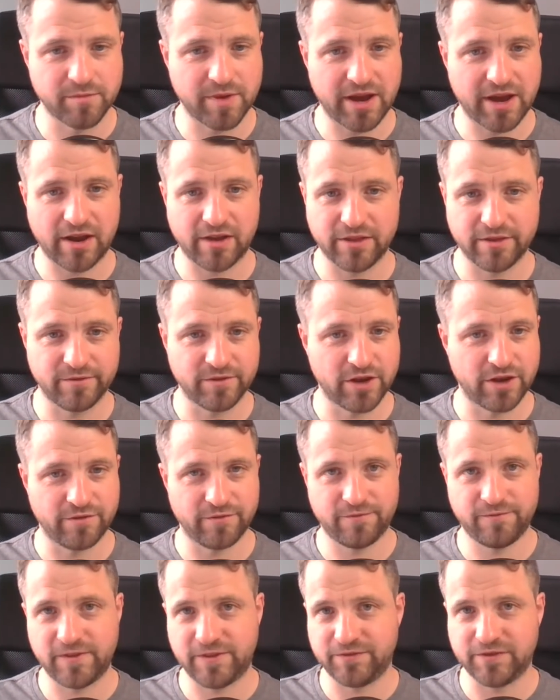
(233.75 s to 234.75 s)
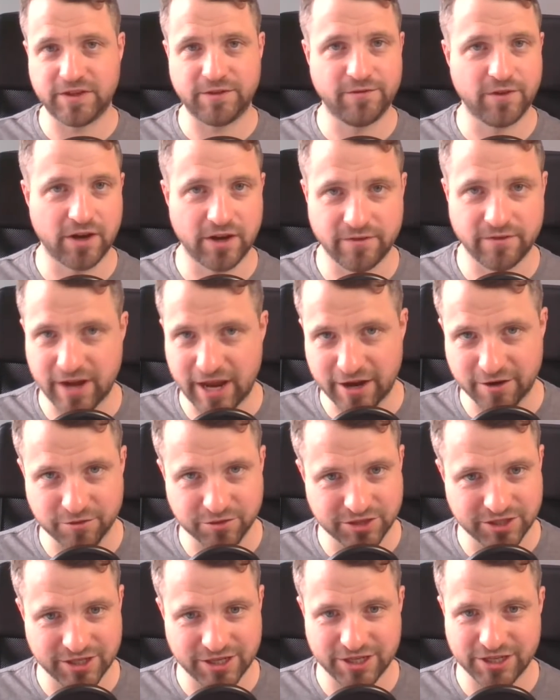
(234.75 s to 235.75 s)
about how they've learned 55
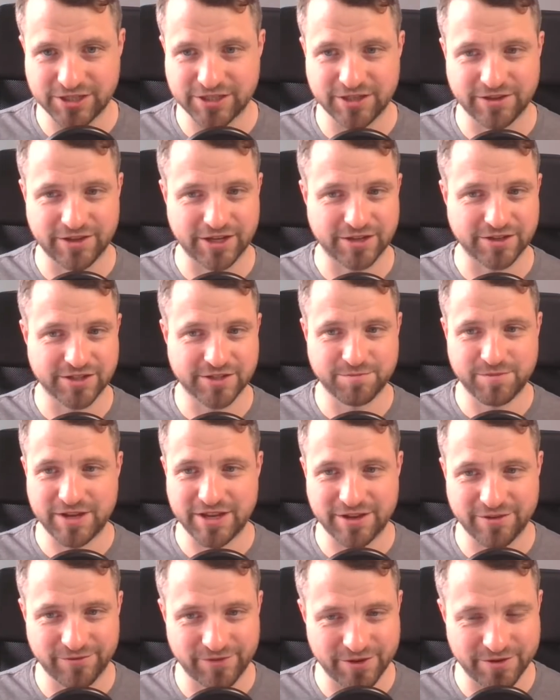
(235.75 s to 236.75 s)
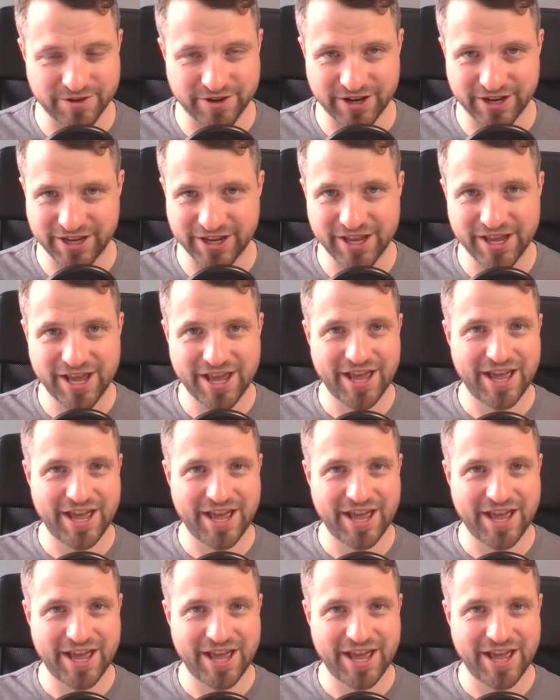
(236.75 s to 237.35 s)
languages and they can speak fluently.